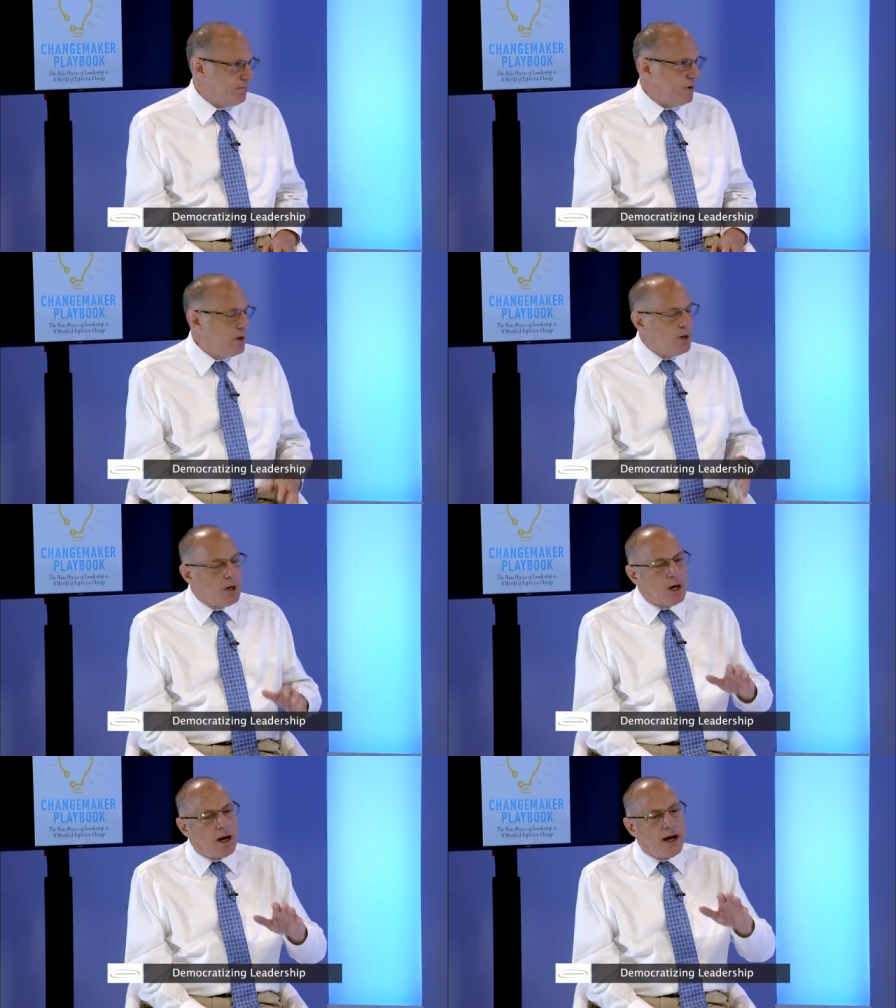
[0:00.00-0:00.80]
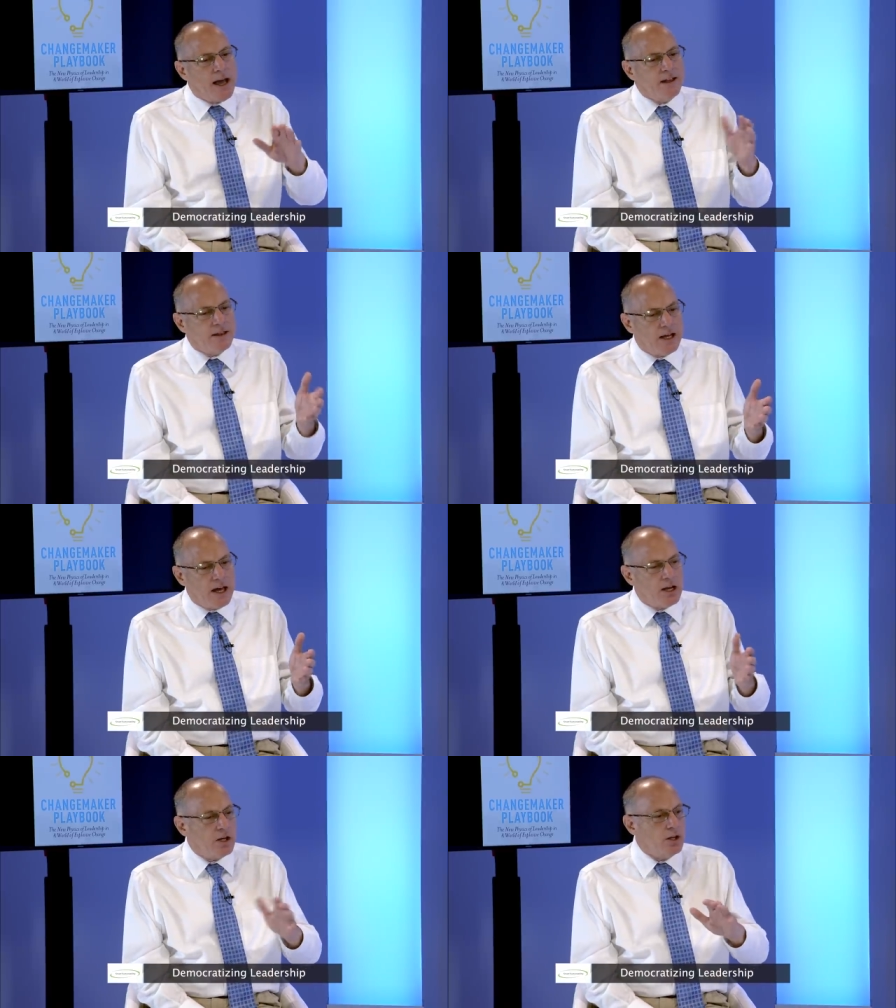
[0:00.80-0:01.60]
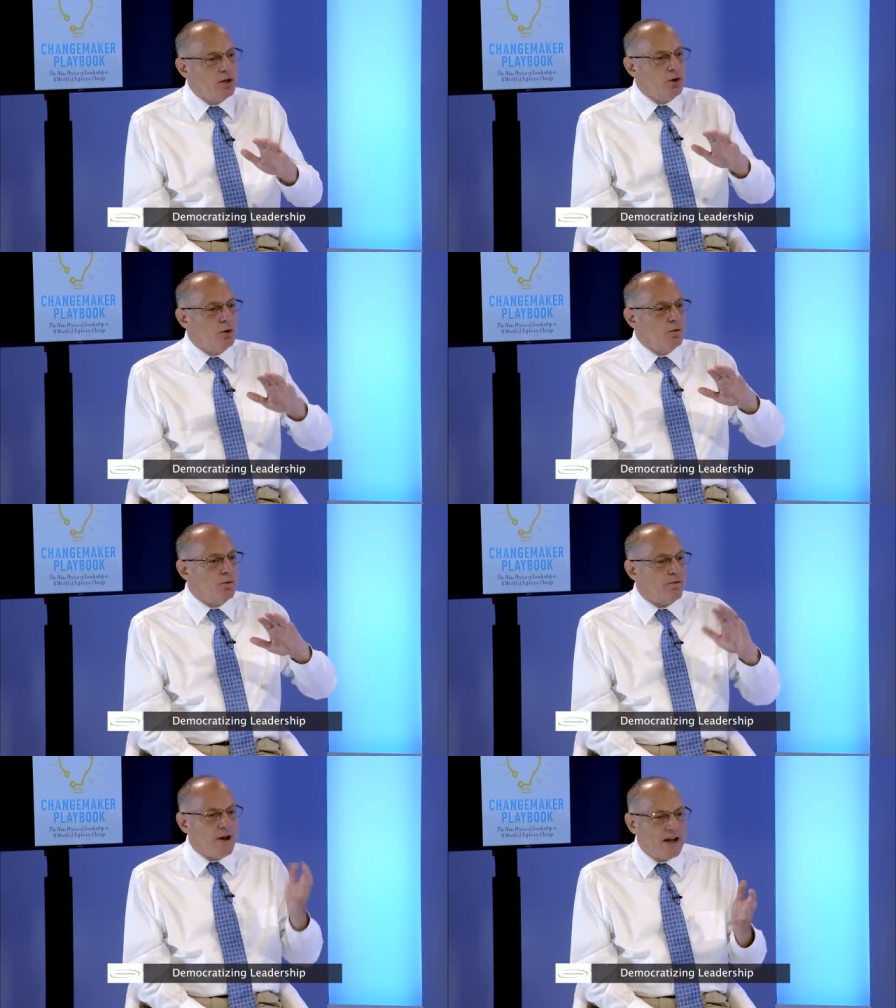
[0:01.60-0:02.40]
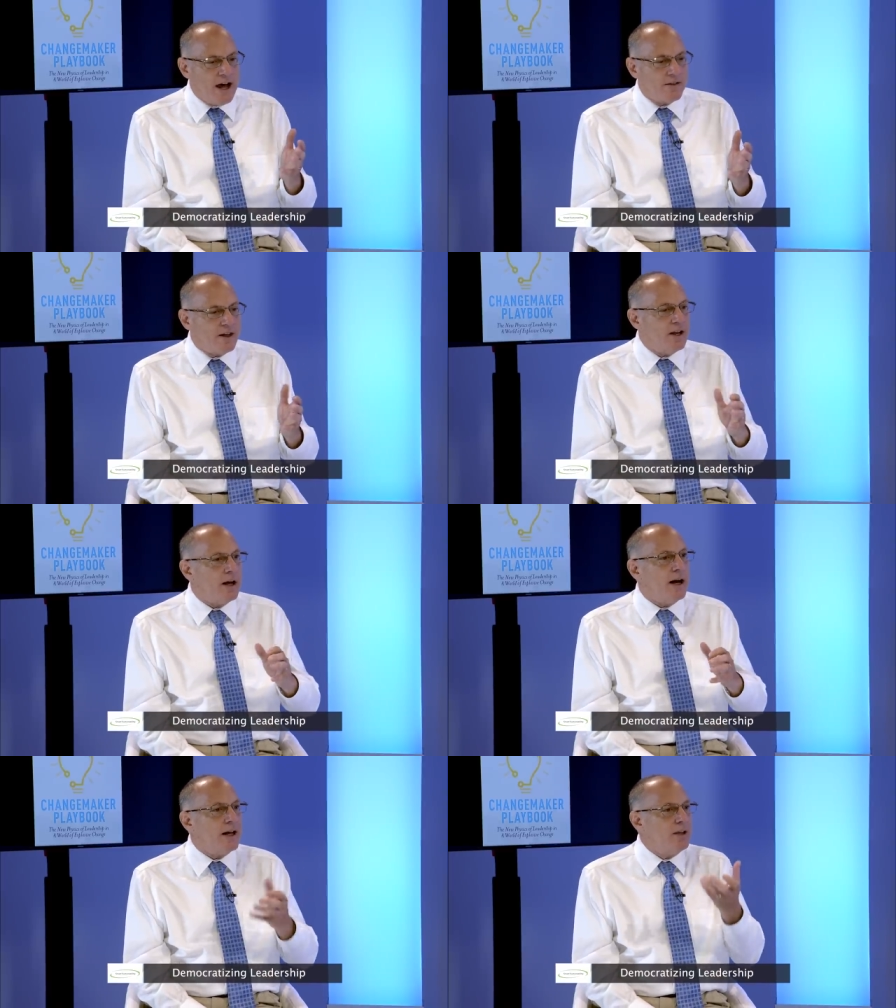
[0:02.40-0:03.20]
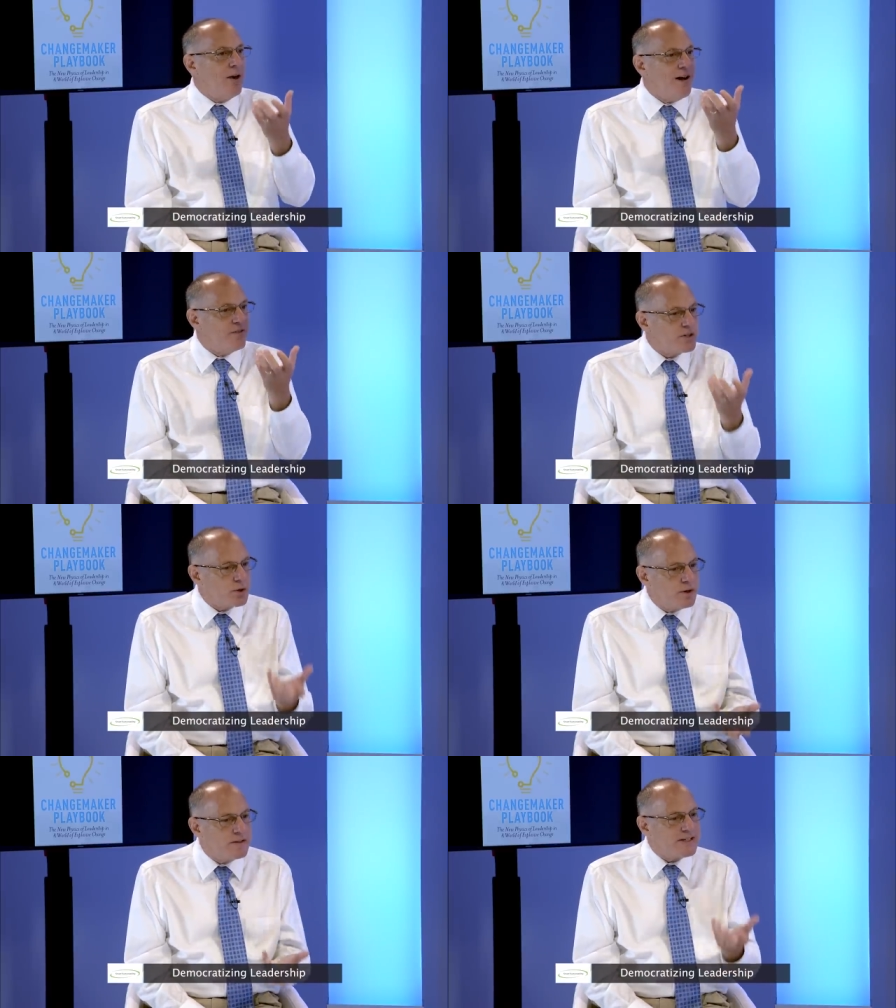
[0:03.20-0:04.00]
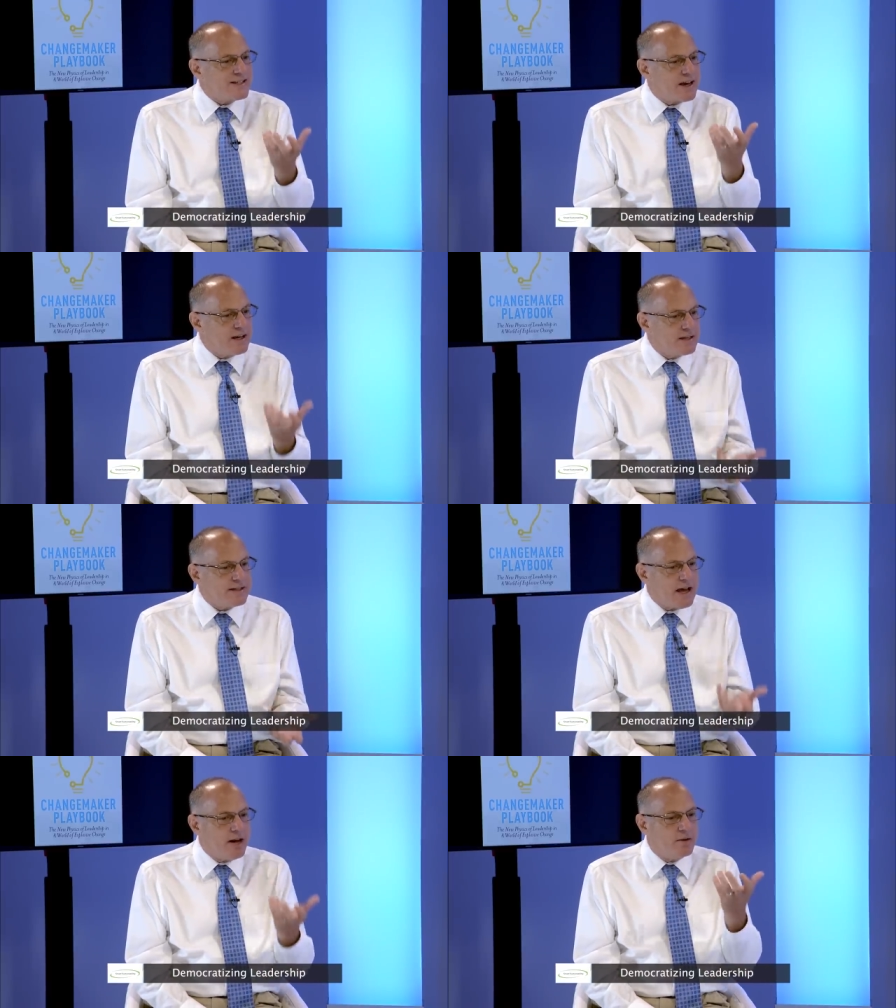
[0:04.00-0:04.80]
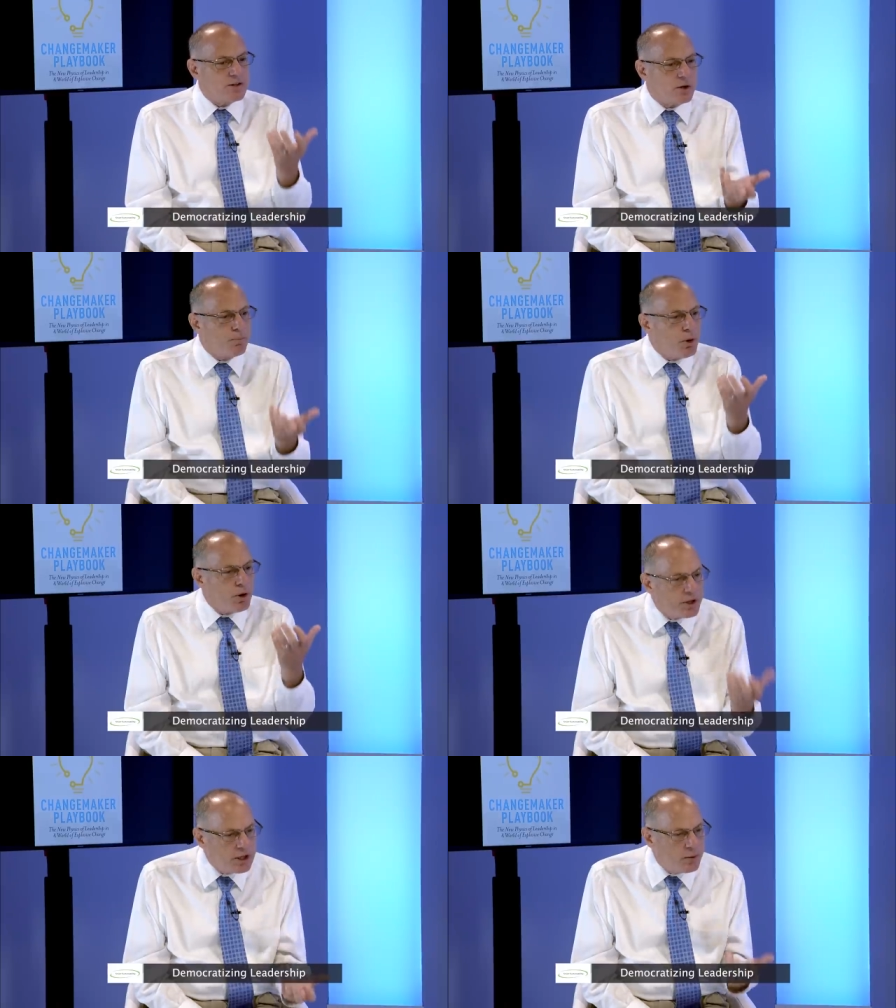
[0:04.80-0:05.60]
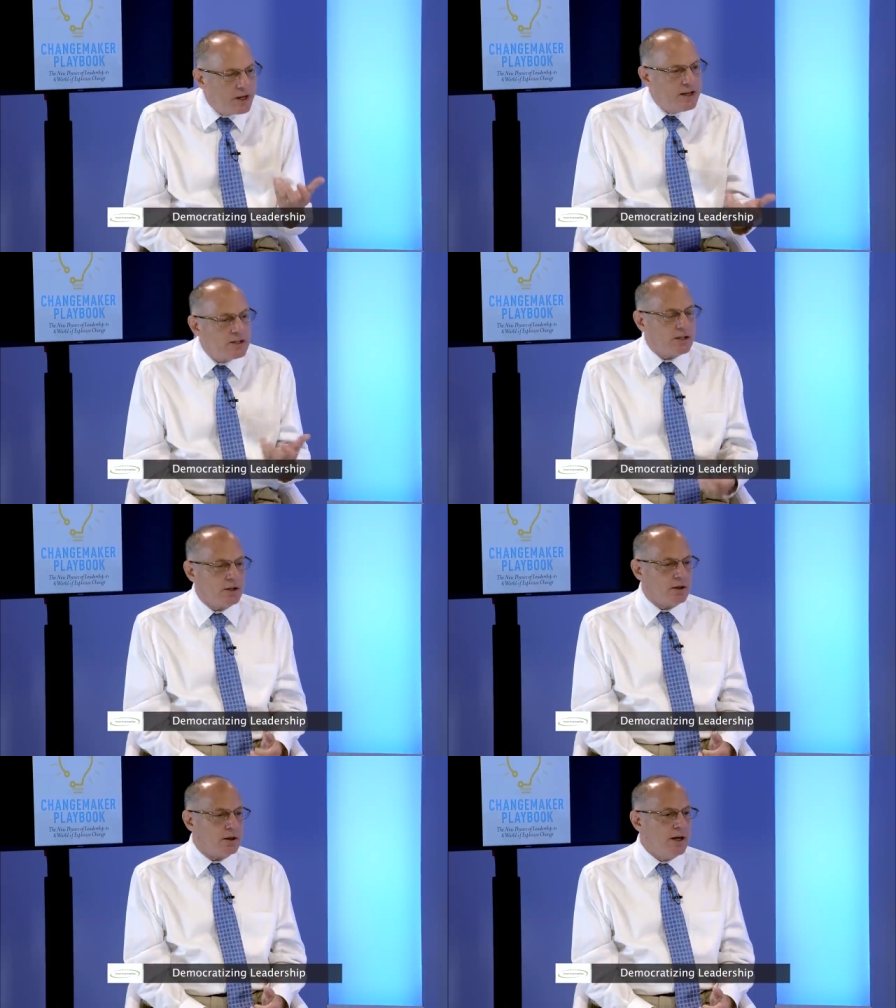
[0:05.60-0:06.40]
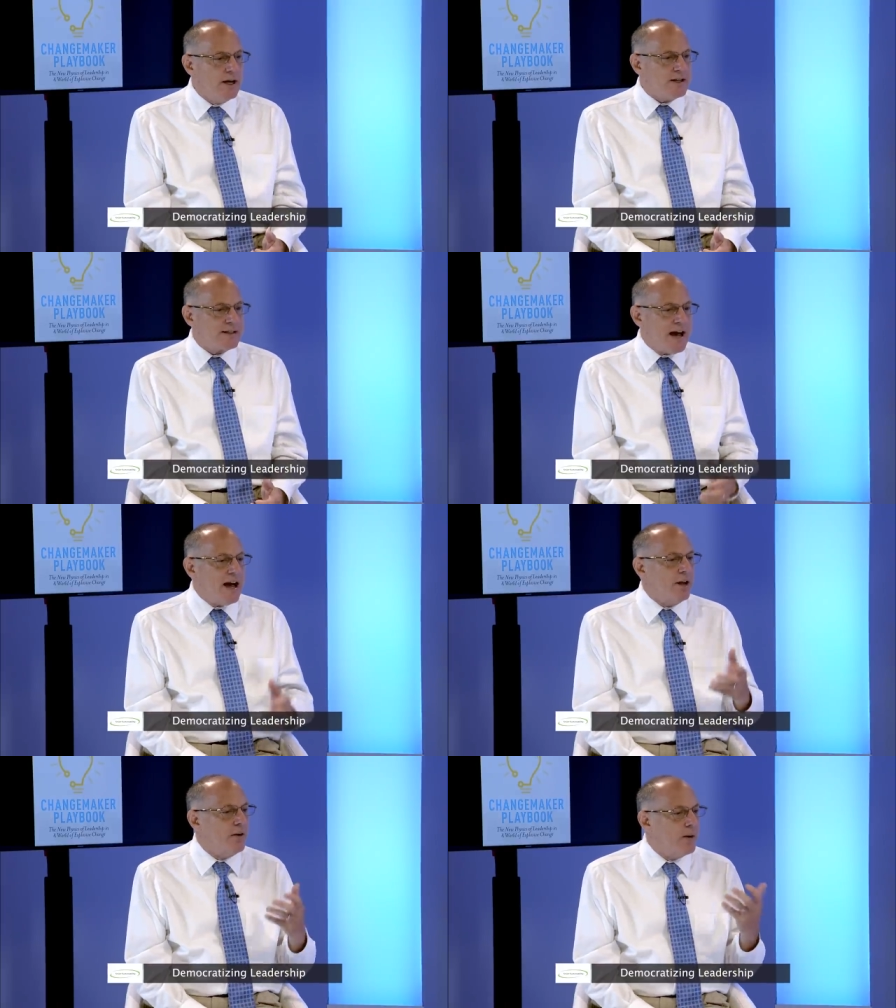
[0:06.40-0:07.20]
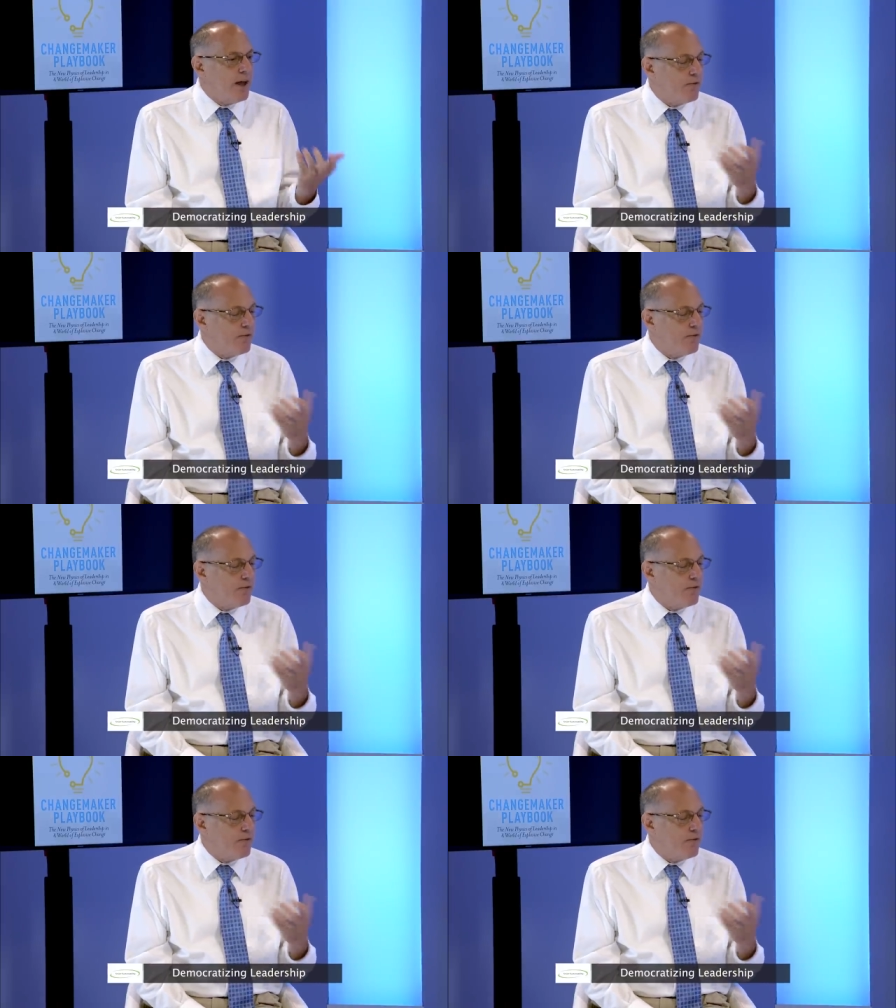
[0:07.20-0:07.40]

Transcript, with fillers: Mm -hmm uh, and then you find out that uh, you have this sort of sucking sound sort of pulling you into your silo.